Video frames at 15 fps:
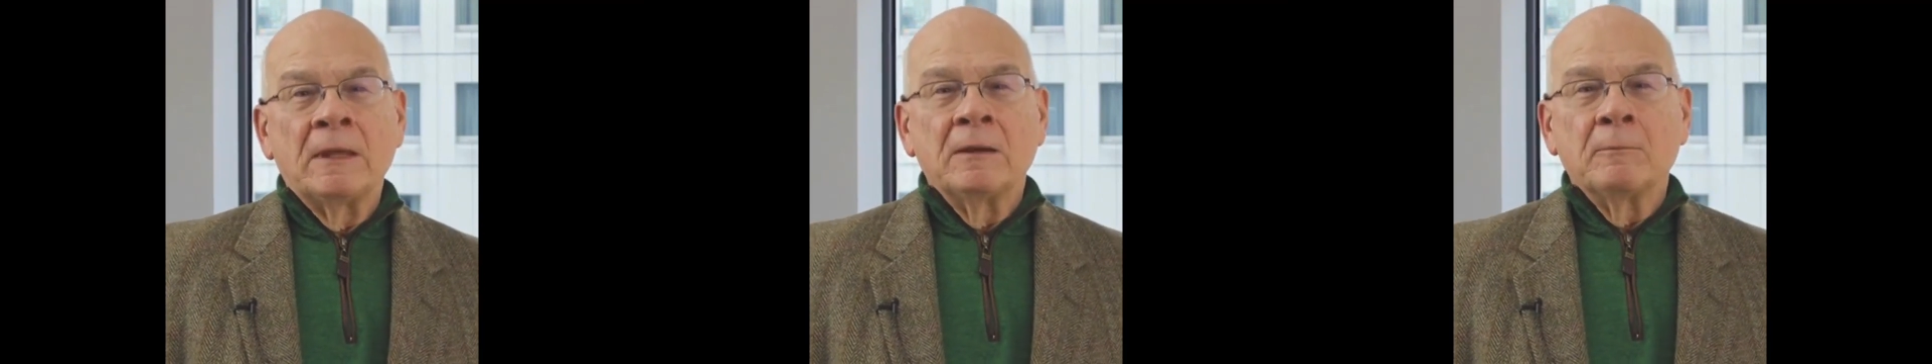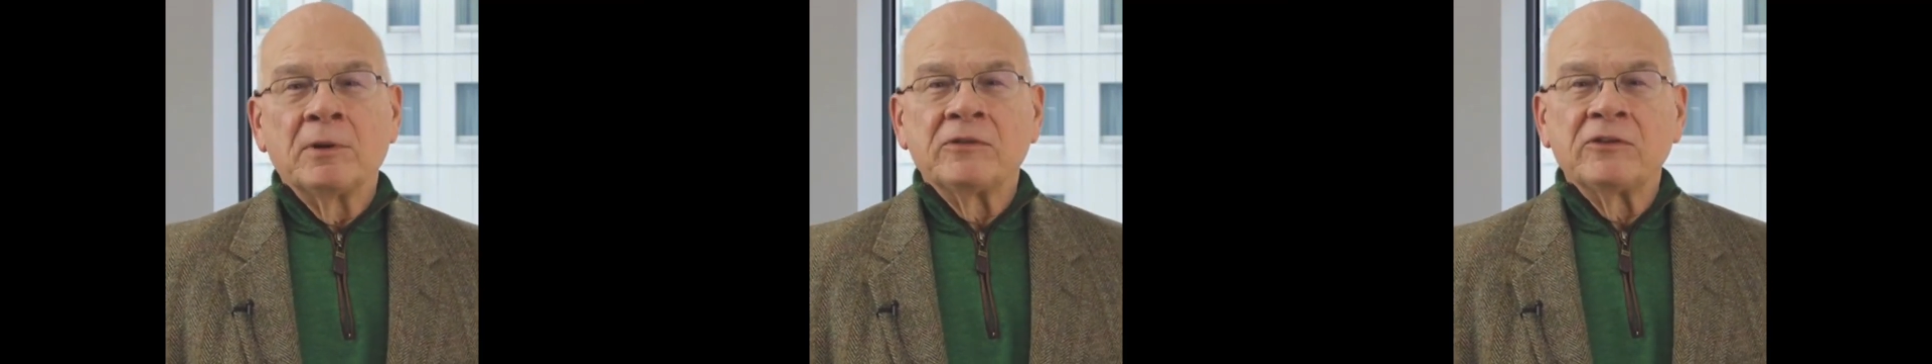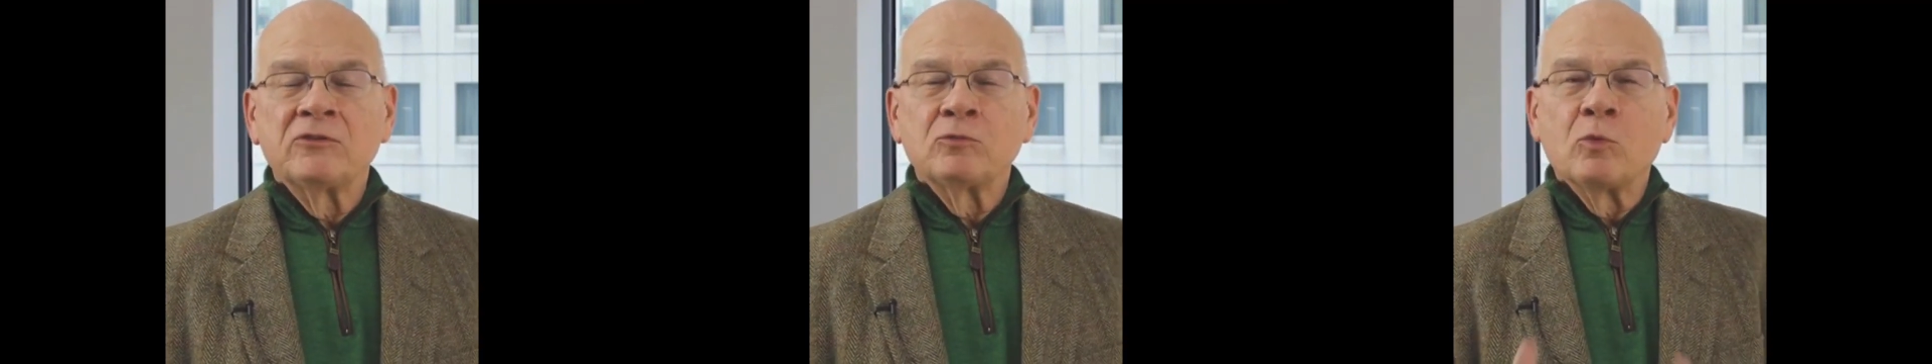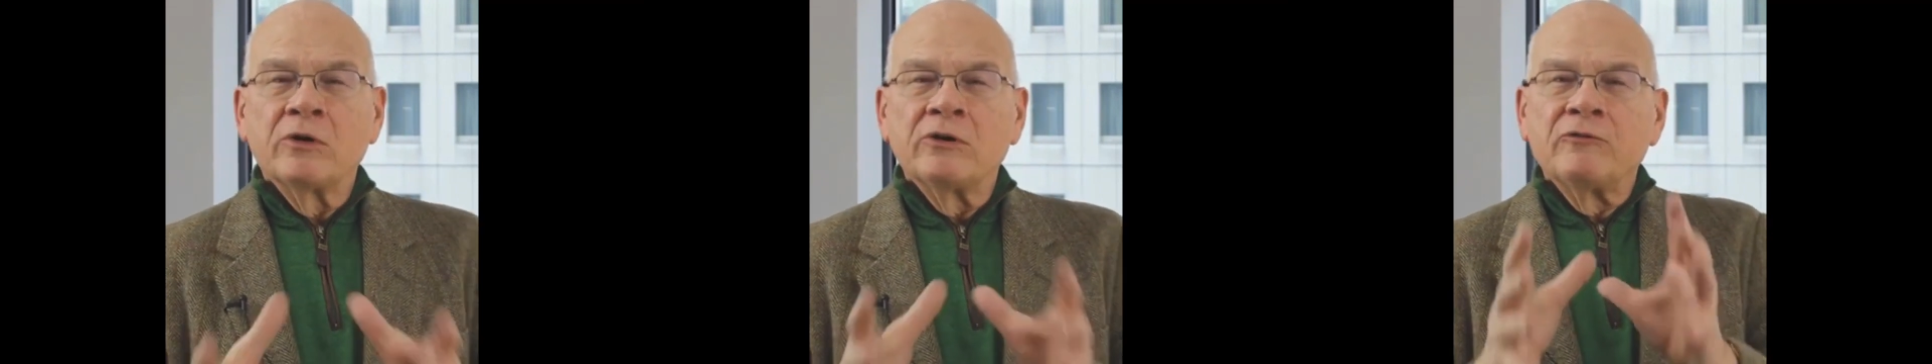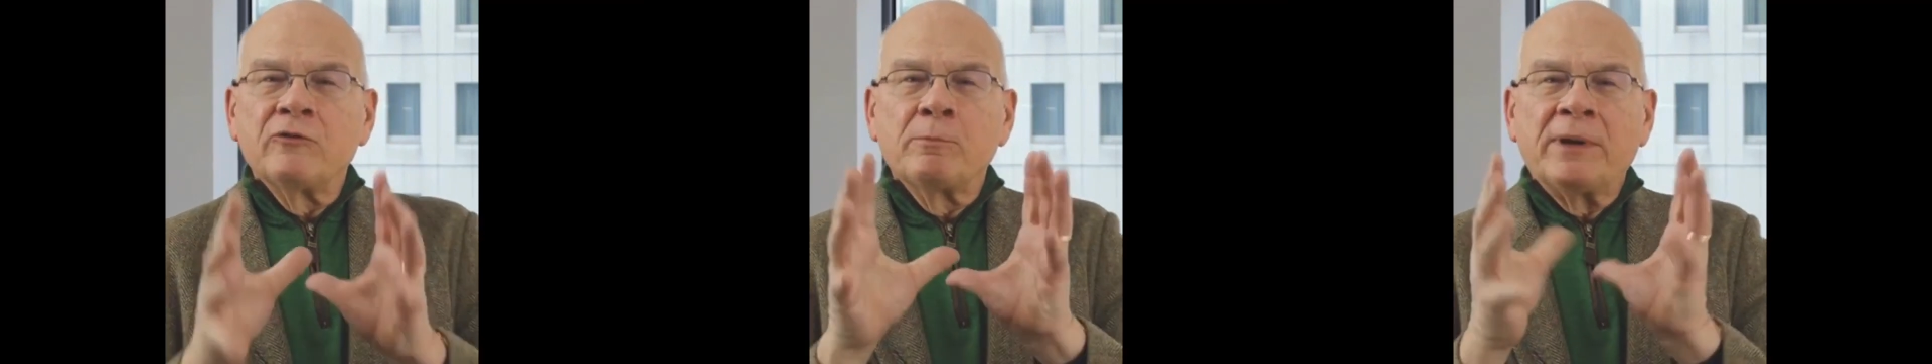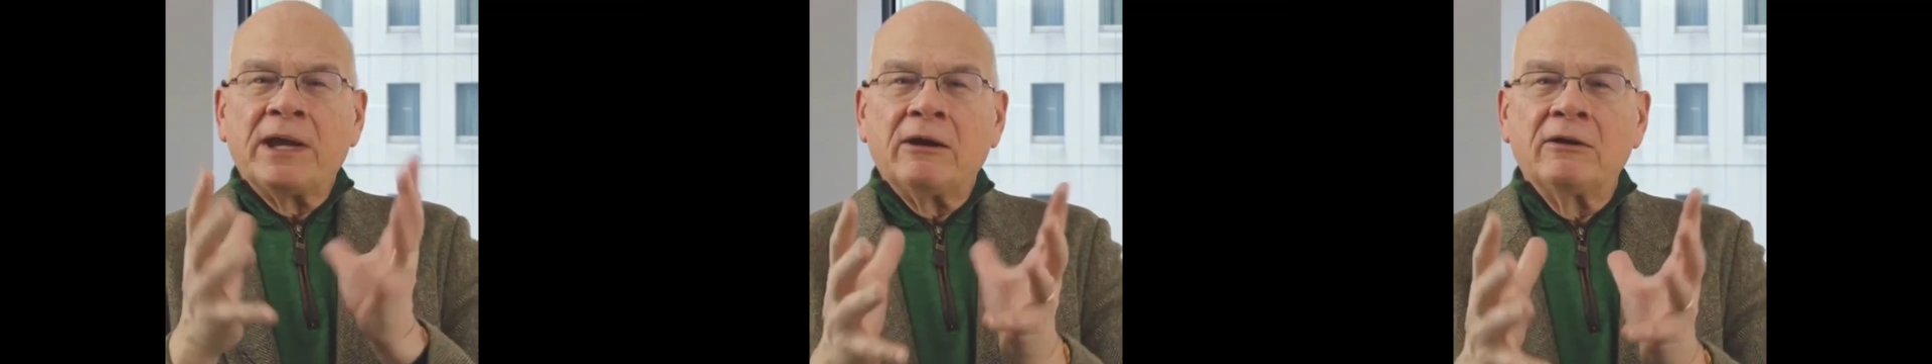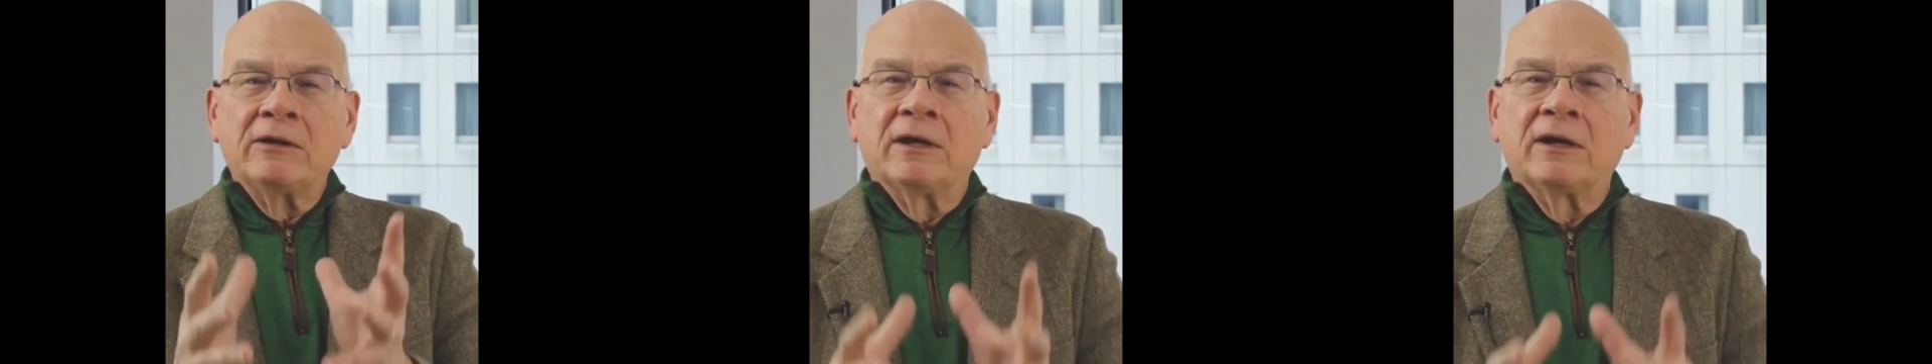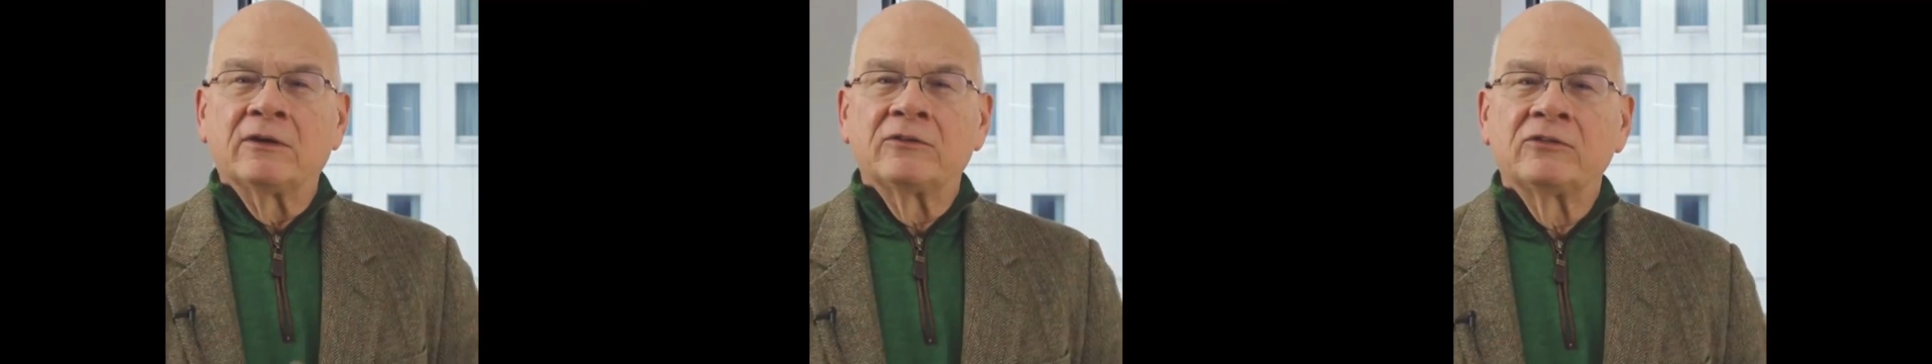But this wonderful
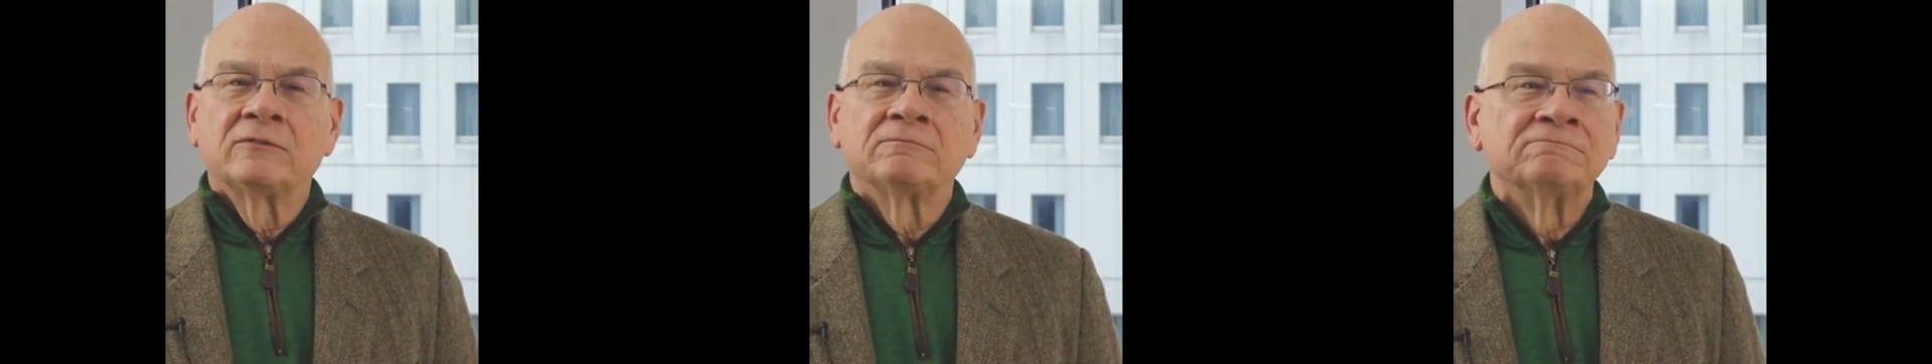paradox